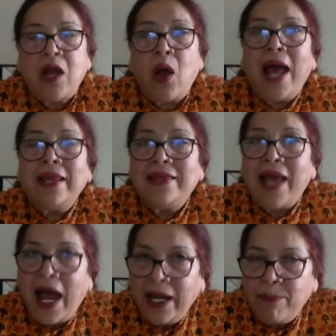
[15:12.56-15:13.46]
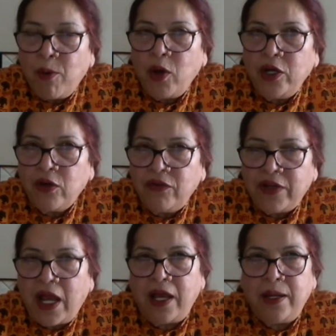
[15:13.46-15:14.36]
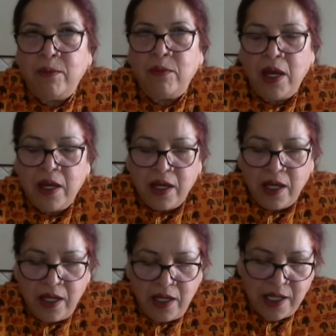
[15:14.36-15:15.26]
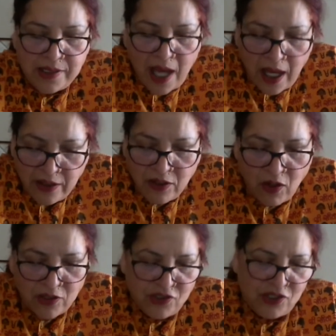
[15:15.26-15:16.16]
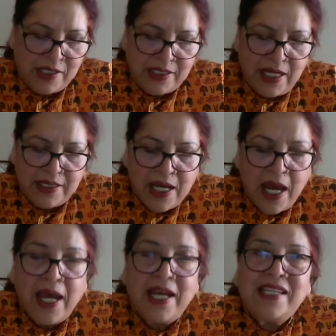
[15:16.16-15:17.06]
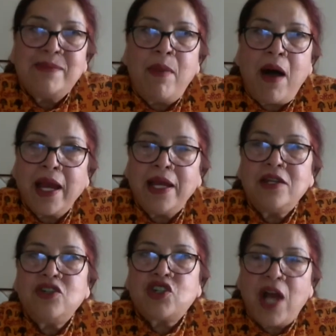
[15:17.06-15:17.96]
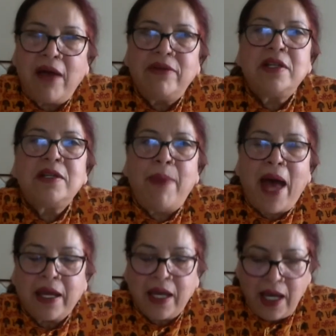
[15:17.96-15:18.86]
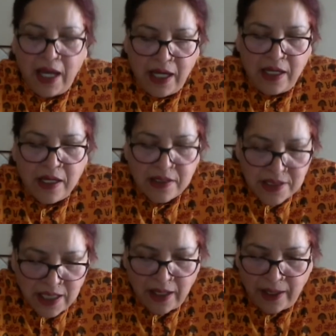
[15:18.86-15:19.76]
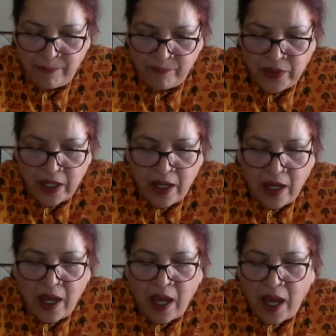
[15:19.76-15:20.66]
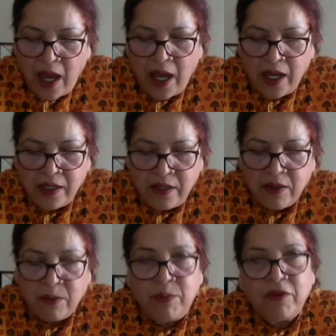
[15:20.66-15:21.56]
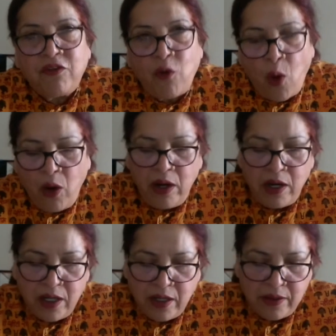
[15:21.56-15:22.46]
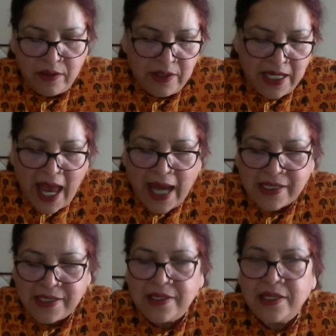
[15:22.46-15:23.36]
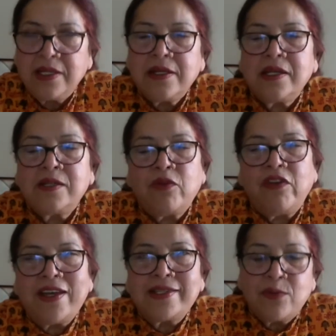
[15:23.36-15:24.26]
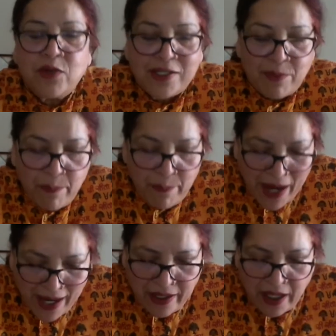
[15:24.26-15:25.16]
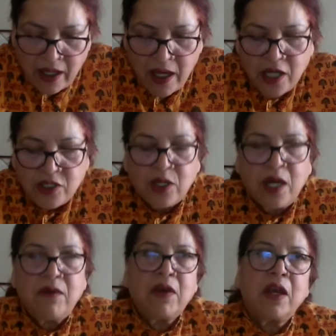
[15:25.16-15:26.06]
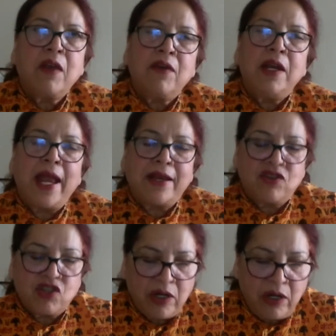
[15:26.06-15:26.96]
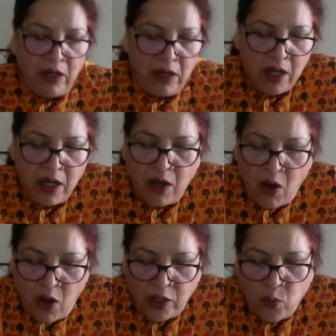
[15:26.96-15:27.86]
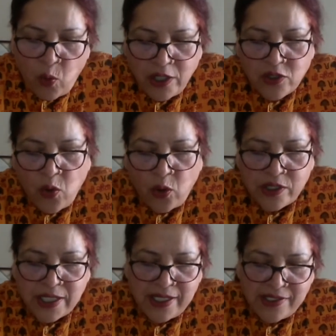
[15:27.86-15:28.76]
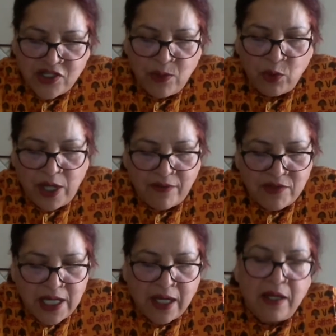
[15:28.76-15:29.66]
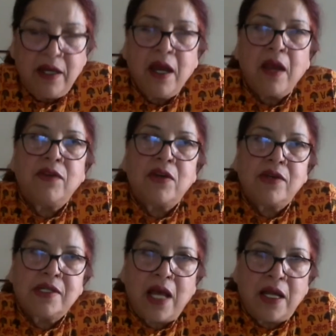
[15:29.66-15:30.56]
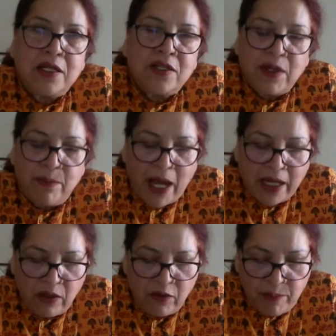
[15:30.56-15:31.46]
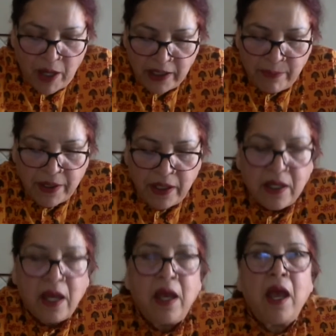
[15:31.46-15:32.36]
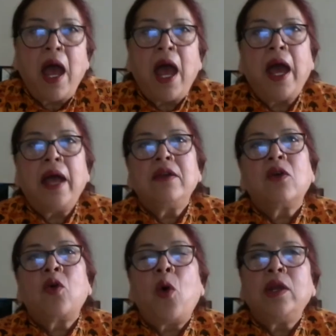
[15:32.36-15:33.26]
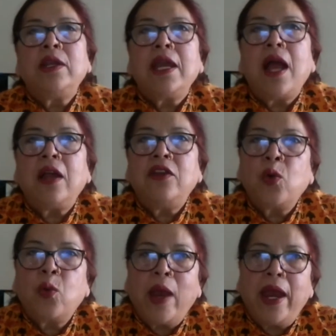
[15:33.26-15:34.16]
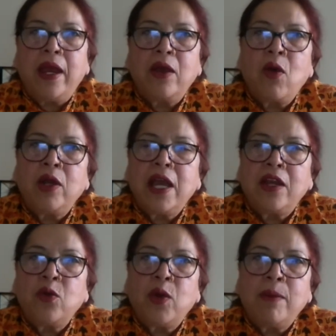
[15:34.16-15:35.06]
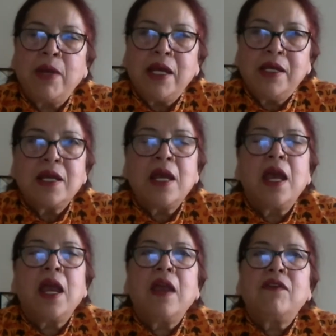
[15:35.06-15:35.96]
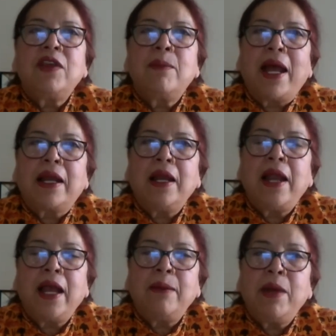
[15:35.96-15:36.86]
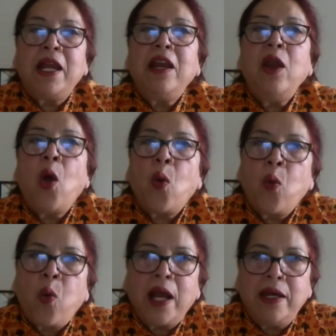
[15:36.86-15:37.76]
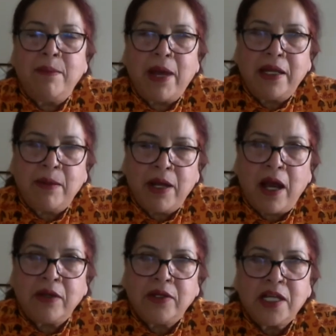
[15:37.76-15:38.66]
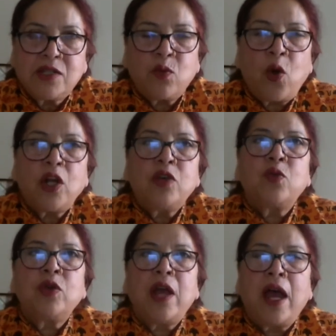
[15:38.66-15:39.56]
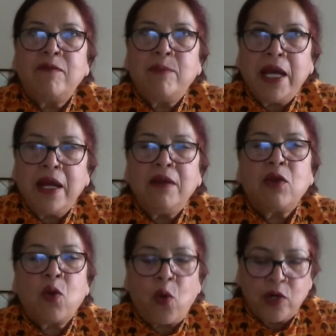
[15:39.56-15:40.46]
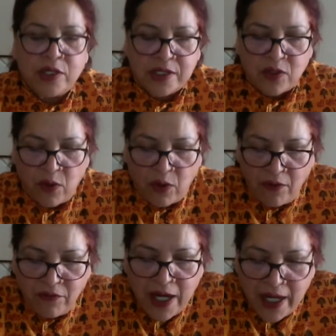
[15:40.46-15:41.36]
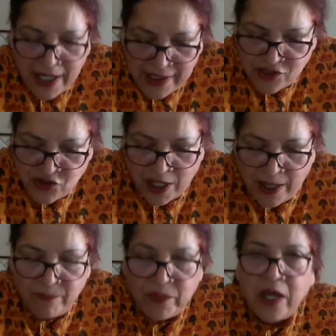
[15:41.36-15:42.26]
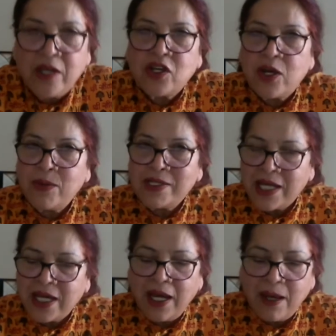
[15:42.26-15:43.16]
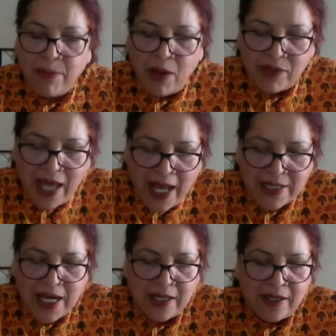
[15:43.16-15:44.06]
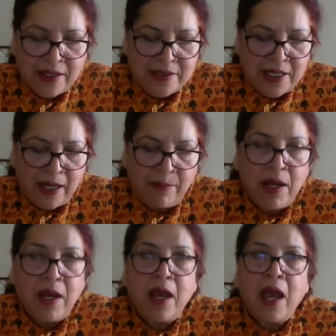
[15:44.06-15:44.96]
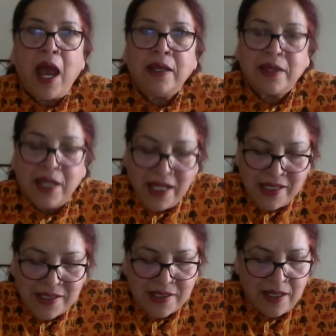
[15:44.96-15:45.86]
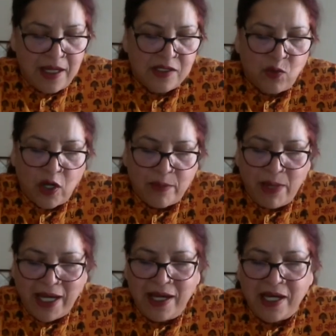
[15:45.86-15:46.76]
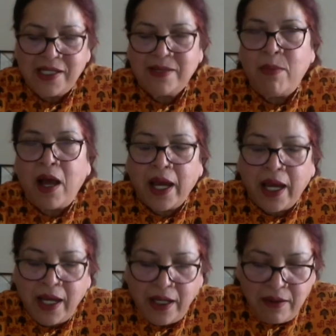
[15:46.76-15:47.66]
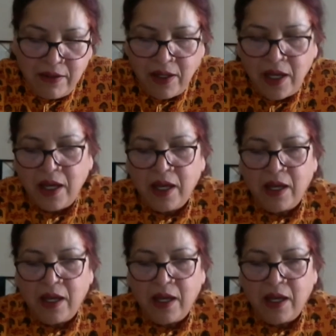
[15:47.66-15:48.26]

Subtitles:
Now at that point of time, in his unconsciousness, his mind traveled back in time. And before the accident, this professor was preparing to give a lecture on what course history would have taken if the result of the Battle of Panipat had gone the other way. Gone the other way means if the battle had been won by the Marathas, what would have been the course of history? So he was thinking about that at that time. And this is what made his mind,